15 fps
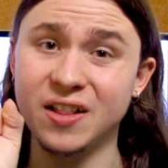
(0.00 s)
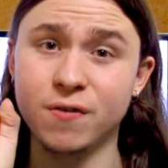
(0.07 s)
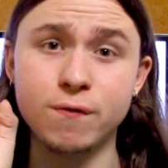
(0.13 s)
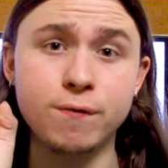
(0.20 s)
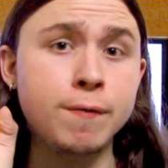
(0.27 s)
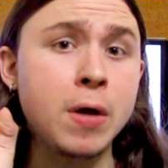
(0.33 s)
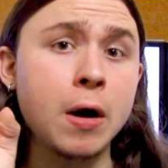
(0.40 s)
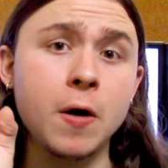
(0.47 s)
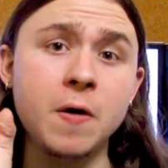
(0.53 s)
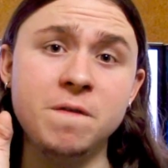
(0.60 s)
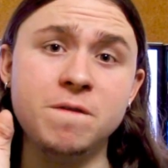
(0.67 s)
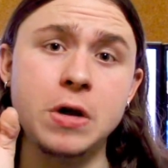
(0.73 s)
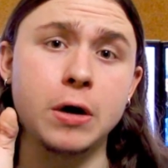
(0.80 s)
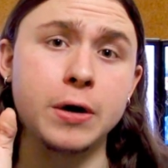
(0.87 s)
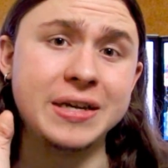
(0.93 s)
It's very,
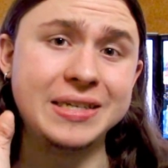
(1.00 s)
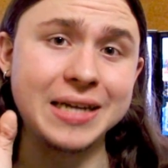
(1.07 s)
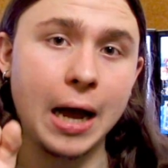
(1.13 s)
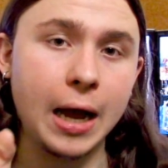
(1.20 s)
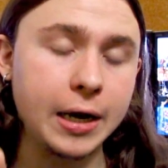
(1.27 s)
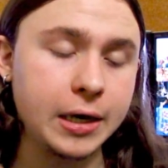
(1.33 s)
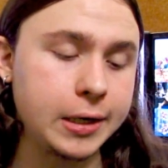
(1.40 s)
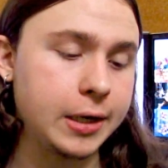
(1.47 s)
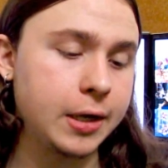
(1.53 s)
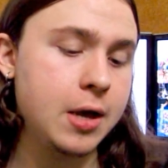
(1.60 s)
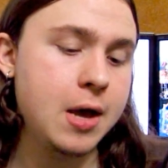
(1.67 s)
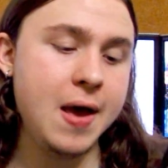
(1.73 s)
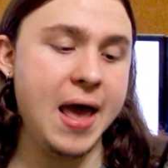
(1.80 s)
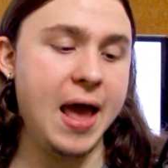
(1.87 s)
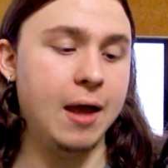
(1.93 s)
very tiny,
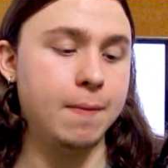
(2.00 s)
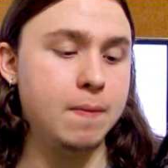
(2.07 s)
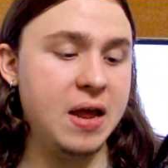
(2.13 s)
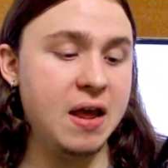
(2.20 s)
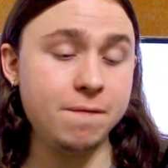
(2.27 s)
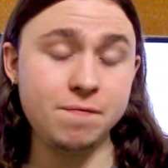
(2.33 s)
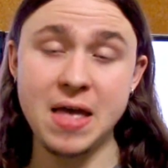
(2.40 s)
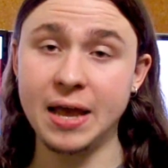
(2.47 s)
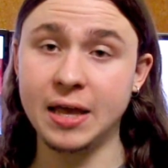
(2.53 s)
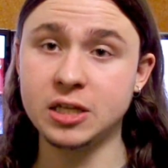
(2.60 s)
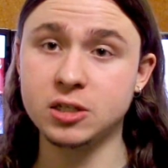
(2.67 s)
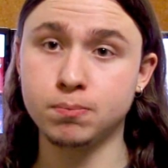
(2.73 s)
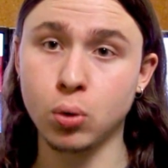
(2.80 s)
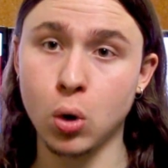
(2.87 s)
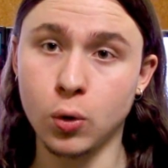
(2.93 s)
and if that
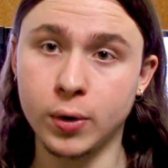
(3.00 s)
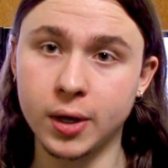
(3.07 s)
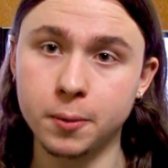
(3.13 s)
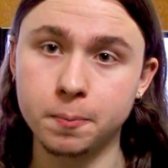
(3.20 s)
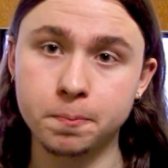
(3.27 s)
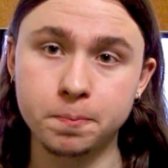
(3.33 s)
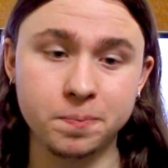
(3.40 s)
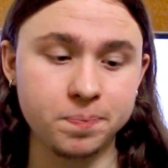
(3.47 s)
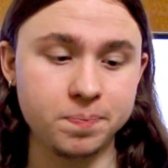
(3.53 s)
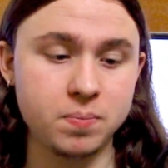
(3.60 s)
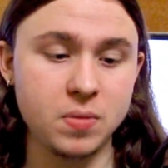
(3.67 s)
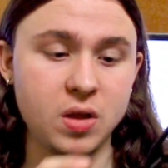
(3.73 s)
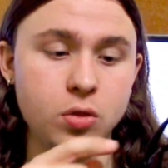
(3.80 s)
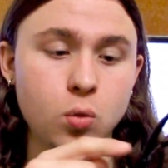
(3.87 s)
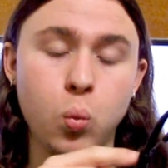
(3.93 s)
gets broken,
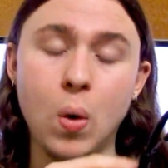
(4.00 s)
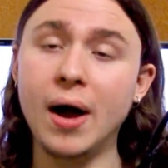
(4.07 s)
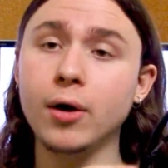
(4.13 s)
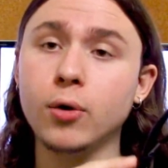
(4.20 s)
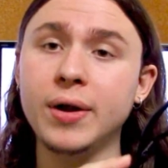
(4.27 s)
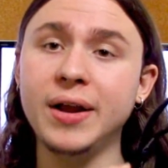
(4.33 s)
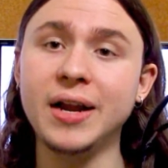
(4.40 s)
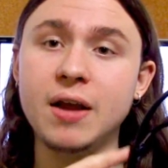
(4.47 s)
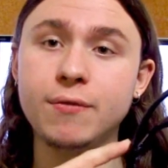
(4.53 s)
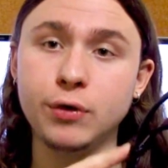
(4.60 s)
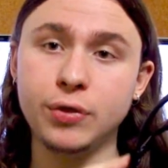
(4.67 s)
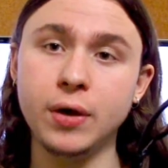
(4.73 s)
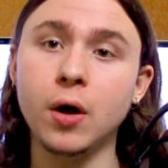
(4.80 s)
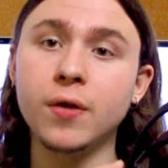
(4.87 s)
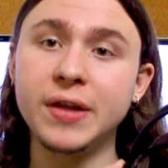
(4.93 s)
the wiring and
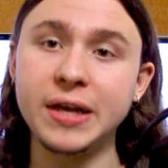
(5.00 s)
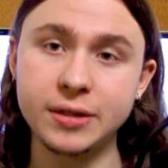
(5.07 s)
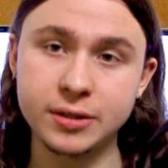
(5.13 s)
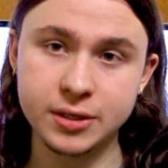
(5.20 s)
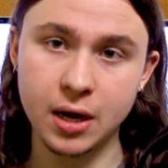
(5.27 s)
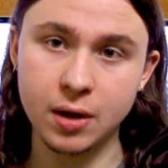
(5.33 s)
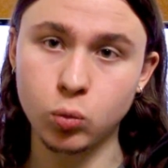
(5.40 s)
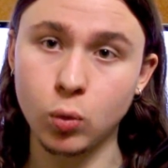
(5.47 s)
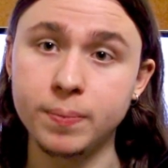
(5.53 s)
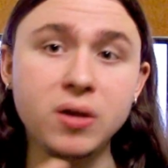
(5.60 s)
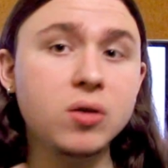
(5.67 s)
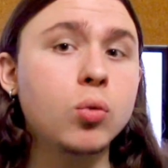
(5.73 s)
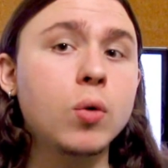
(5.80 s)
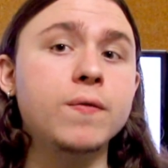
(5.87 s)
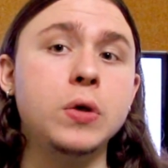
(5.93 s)
everything on the inside will
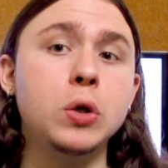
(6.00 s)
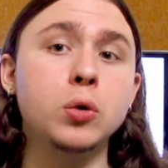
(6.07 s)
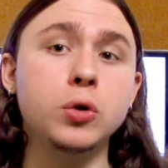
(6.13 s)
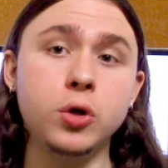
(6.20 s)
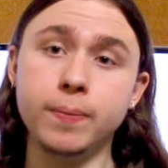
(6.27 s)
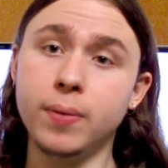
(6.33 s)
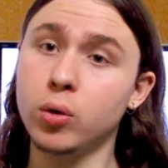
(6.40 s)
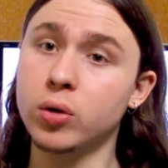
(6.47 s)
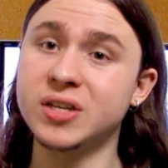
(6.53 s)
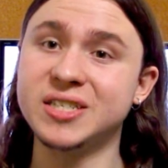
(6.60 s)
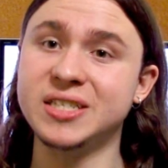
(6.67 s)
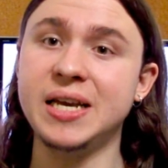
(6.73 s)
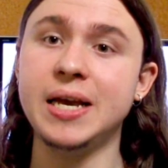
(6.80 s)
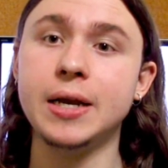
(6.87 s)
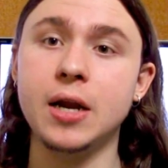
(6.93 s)
be revealed, you'll be able to
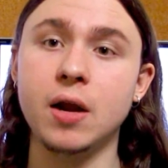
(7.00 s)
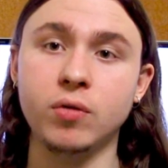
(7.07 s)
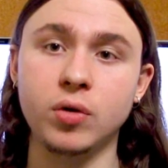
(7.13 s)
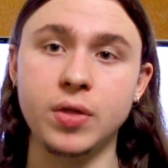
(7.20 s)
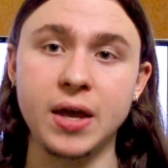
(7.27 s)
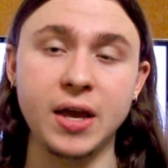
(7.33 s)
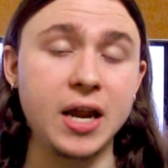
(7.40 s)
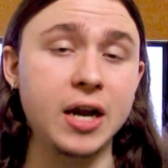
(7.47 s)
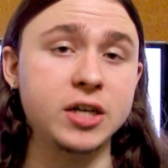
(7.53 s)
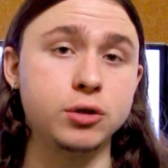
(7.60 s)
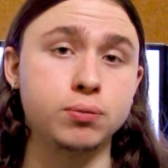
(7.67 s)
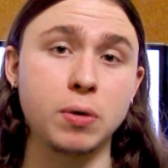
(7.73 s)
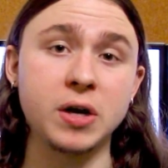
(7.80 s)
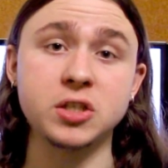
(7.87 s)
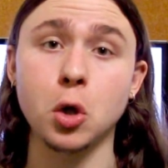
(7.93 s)
see it and everything, and it
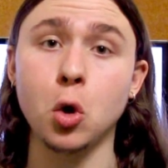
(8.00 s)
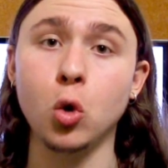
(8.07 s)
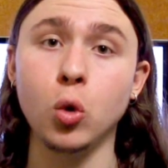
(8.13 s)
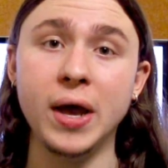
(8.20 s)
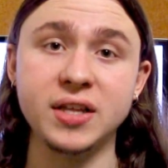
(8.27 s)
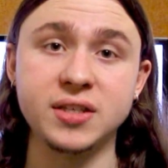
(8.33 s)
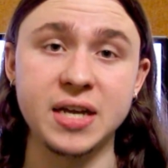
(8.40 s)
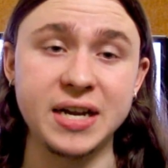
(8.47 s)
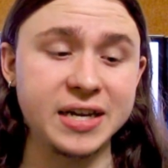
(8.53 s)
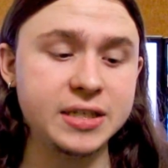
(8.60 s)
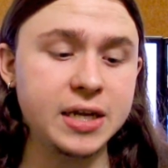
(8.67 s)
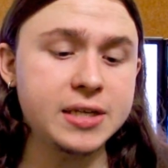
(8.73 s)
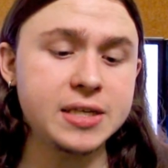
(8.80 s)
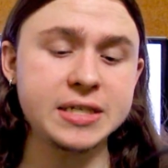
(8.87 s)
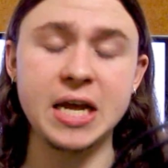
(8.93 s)
just breaks the whole headset. And it
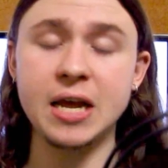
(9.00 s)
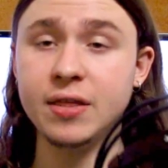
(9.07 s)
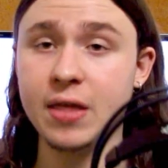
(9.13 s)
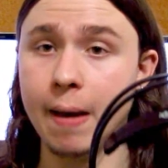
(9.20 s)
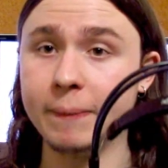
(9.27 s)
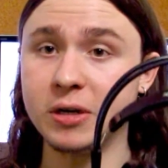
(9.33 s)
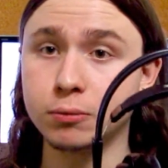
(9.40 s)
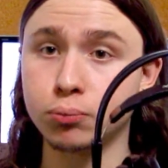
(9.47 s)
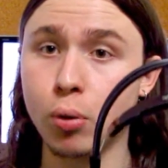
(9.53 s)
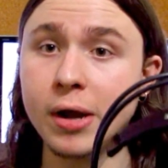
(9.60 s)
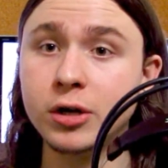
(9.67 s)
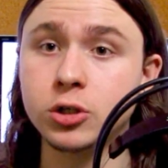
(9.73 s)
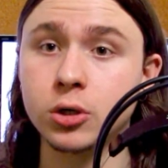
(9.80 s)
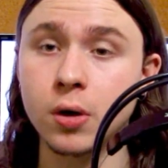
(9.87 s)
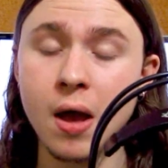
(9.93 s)
doesn't take that much
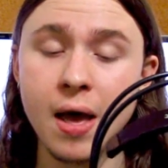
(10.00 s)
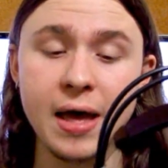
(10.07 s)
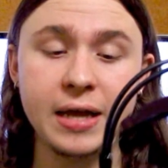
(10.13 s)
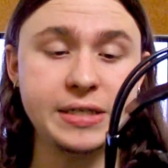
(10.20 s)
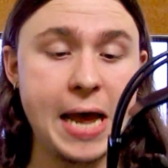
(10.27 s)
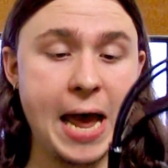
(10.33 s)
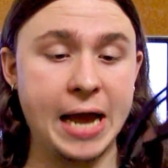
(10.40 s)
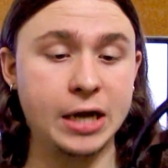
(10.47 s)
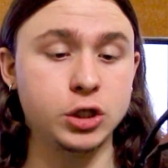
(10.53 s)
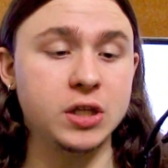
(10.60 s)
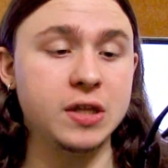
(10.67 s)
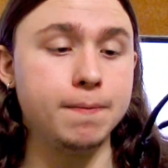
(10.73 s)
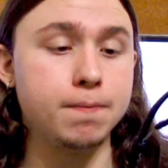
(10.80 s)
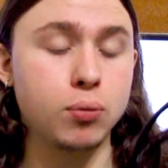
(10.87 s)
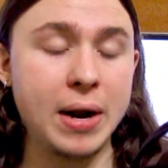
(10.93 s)
pressure to
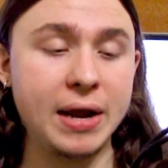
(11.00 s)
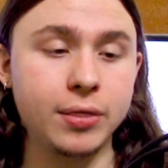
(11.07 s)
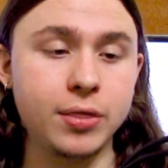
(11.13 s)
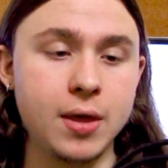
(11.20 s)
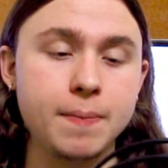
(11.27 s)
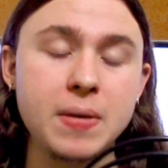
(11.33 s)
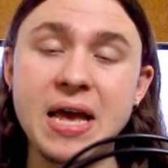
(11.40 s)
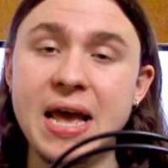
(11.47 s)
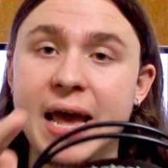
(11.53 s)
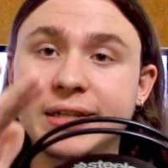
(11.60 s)
actually break them.